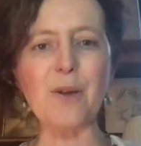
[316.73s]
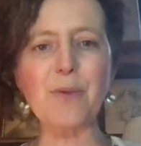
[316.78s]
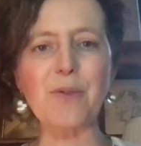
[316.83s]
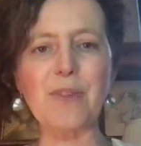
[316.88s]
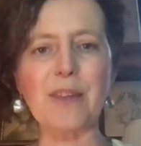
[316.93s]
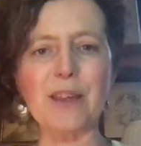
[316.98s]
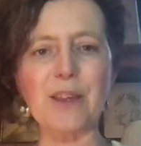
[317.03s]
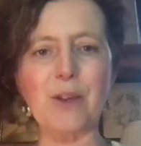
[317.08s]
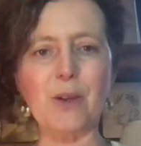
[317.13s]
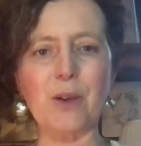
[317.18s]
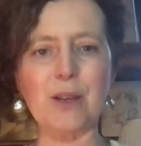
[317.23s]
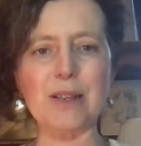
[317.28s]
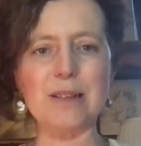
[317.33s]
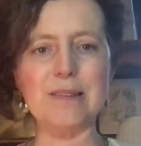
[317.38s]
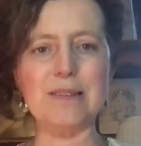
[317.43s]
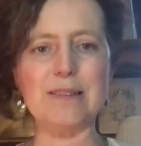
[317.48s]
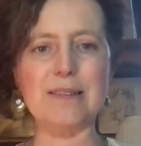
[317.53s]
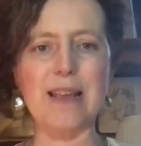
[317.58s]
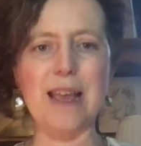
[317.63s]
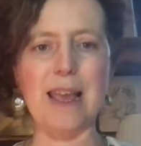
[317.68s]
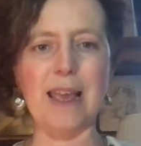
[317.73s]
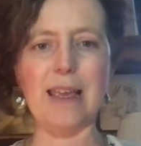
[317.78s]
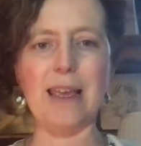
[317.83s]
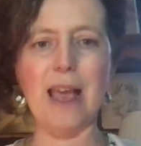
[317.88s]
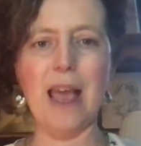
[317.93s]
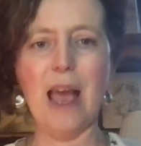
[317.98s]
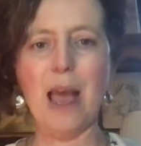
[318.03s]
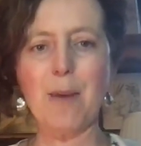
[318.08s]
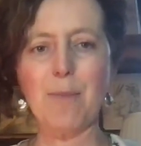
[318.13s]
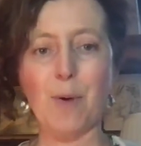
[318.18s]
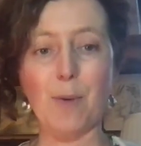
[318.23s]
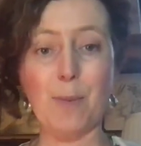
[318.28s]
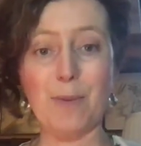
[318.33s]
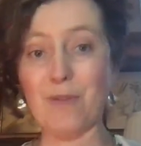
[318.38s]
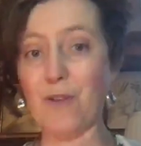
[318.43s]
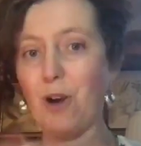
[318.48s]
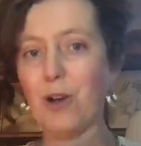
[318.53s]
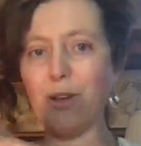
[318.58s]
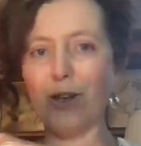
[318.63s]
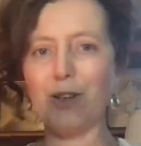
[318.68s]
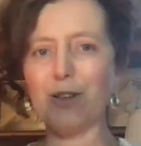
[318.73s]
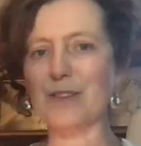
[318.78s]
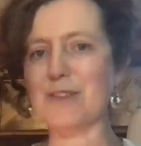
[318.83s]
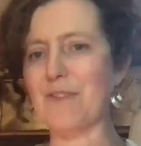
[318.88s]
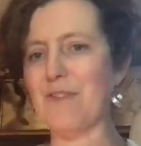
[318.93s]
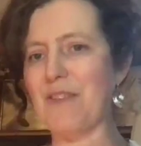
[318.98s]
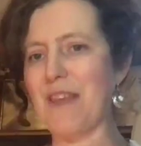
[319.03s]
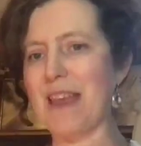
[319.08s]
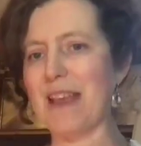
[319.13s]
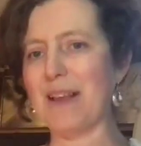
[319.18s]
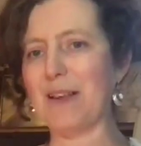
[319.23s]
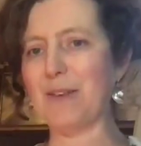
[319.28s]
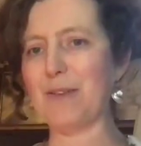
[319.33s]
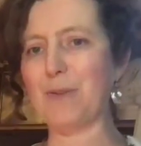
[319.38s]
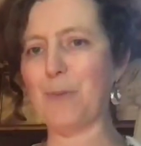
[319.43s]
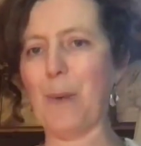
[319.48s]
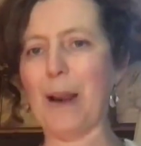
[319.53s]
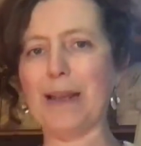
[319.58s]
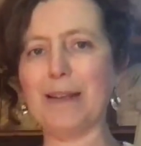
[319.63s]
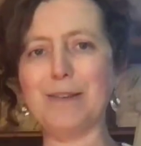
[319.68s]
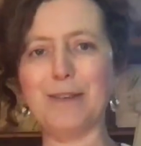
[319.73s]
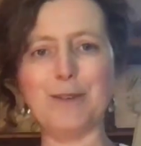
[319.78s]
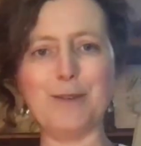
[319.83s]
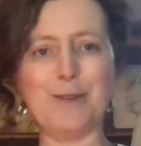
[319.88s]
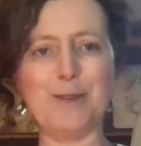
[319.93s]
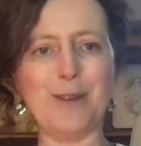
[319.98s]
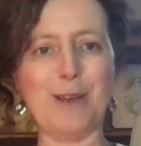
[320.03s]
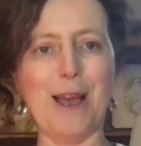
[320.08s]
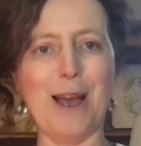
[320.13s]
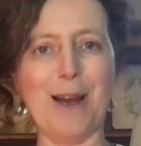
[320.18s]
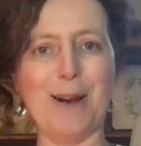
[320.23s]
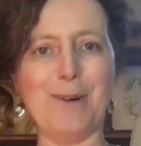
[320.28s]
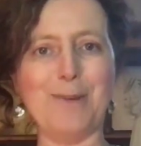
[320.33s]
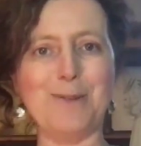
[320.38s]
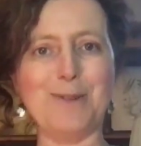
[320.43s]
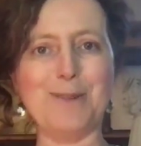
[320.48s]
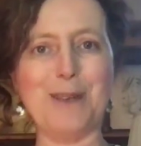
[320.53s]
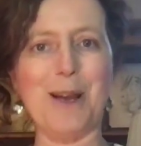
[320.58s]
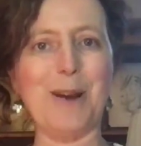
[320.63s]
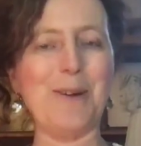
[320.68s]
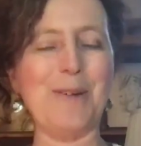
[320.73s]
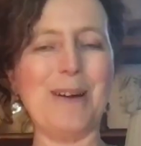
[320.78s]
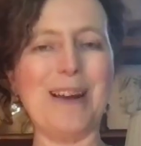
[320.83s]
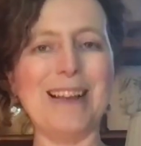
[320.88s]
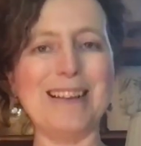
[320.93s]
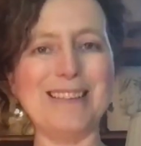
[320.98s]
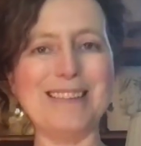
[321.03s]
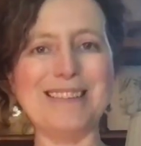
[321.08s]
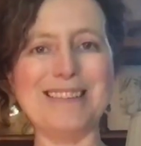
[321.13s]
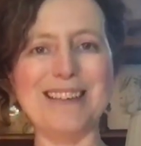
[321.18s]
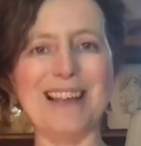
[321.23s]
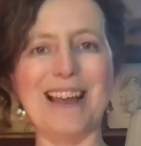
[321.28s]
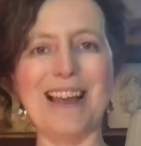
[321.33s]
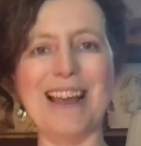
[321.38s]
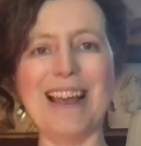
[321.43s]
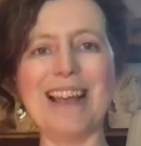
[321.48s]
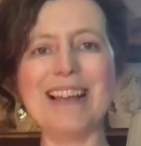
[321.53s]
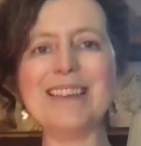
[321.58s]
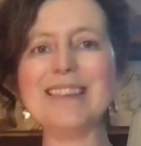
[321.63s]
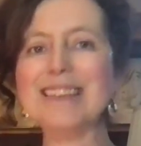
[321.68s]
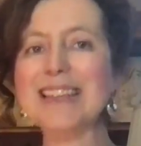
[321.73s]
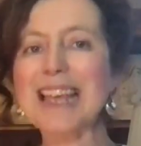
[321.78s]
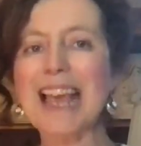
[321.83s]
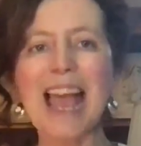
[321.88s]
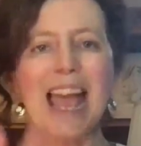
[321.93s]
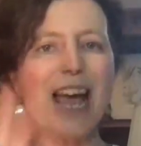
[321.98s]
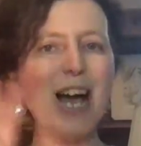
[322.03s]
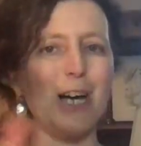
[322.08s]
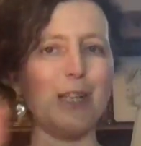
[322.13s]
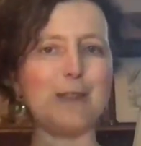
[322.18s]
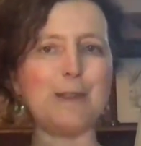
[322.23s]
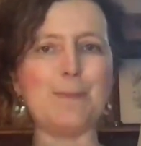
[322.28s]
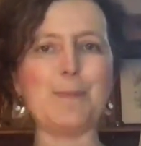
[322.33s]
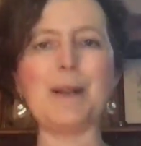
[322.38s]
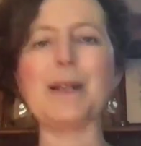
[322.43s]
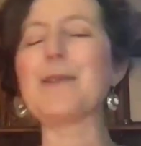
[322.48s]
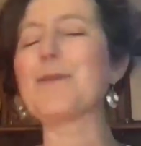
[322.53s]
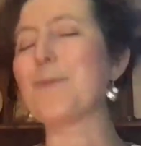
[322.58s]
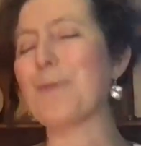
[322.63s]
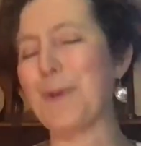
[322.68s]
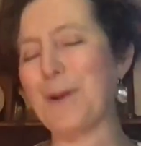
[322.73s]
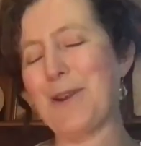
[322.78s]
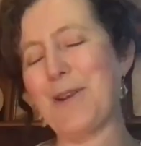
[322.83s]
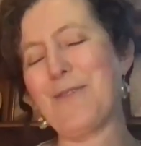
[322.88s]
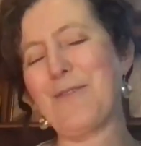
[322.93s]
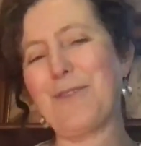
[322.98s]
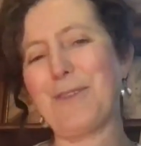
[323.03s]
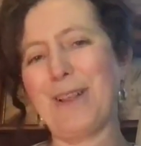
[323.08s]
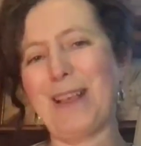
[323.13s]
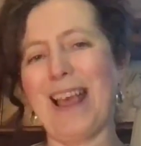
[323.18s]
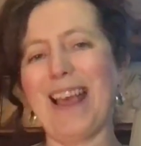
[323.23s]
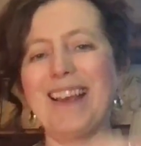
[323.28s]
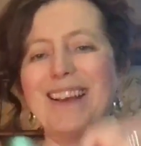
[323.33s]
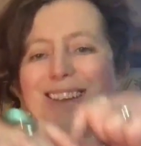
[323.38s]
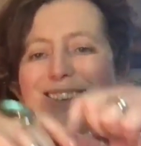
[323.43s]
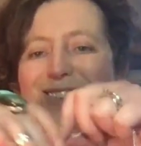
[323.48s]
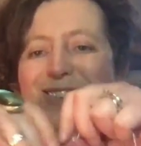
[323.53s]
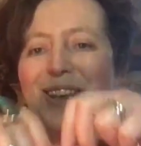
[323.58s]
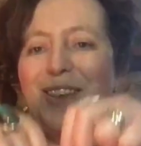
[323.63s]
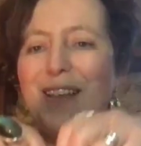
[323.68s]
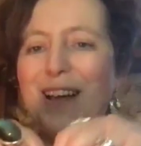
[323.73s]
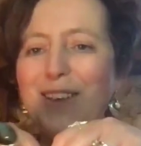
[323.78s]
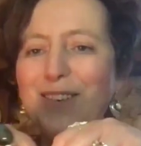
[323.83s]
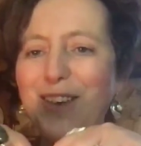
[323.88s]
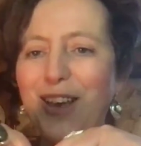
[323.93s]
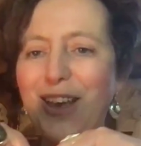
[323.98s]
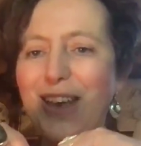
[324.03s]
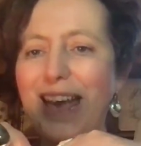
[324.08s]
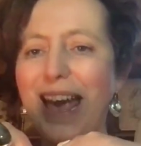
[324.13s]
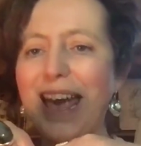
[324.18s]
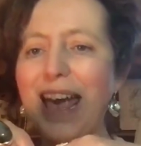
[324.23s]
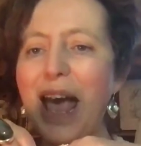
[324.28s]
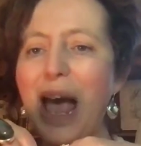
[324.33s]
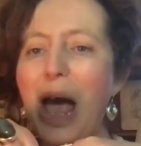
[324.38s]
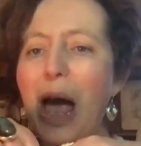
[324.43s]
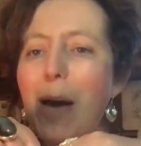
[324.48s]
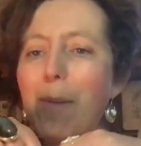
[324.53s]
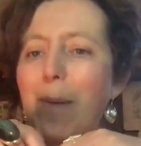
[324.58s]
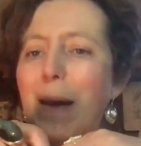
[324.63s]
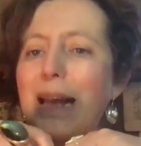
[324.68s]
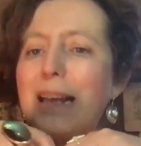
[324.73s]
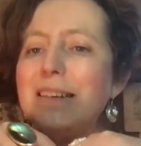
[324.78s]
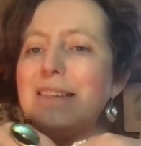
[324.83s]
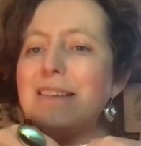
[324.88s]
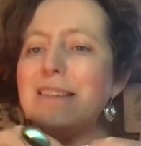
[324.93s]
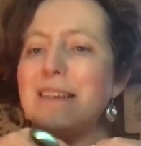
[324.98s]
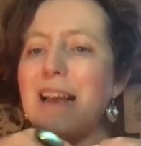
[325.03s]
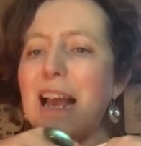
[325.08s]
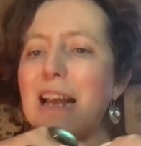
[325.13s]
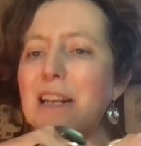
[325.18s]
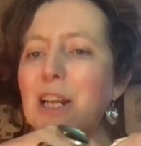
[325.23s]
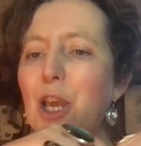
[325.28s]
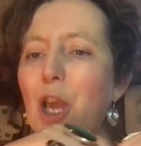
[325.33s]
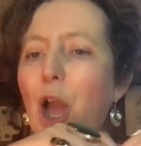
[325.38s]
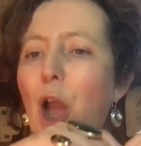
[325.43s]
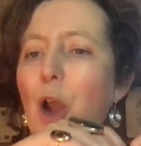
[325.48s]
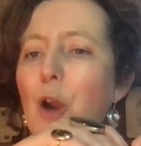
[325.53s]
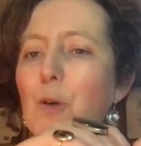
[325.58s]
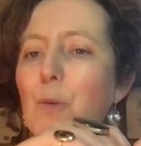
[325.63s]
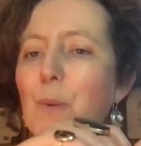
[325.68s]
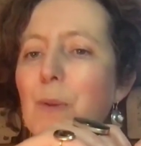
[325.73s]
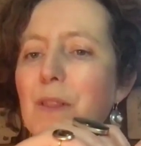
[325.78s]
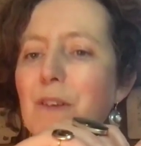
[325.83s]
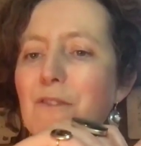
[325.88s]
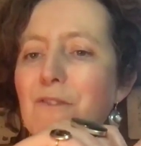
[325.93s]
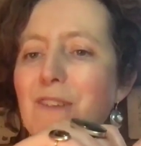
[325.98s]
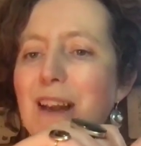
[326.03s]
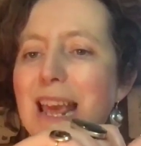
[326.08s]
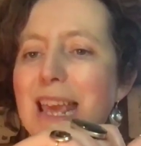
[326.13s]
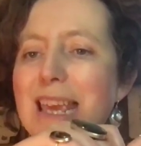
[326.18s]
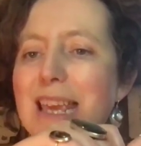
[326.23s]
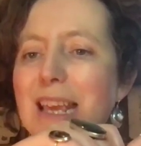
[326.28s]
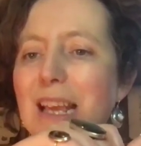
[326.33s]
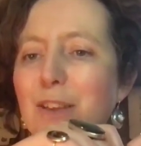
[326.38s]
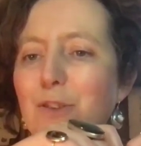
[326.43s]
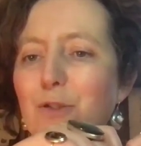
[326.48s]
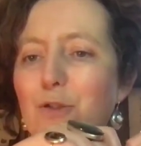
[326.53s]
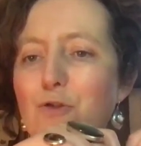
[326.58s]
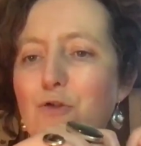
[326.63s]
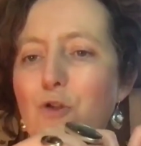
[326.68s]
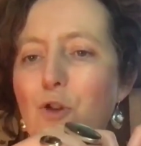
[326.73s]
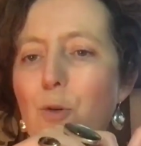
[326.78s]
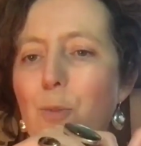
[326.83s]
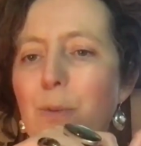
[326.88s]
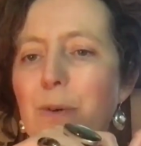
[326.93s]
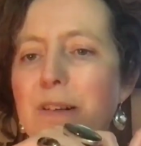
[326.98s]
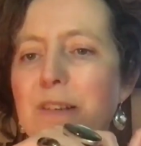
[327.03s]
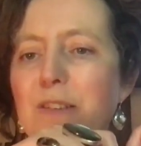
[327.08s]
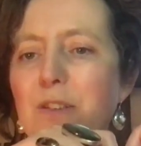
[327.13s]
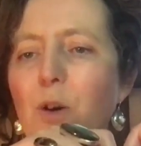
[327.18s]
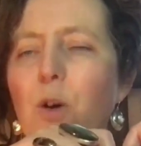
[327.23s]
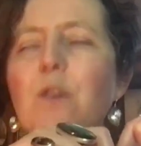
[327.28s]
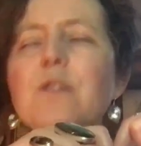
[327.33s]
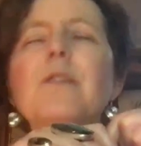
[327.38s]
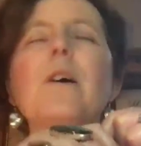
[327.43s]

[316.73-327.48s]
think you can see, but we've got lots of things waiting to go. So it's chaos, but it's wonderful chaos. So that's okay. Becky says, I had a cone with a flake and strawberry sauce.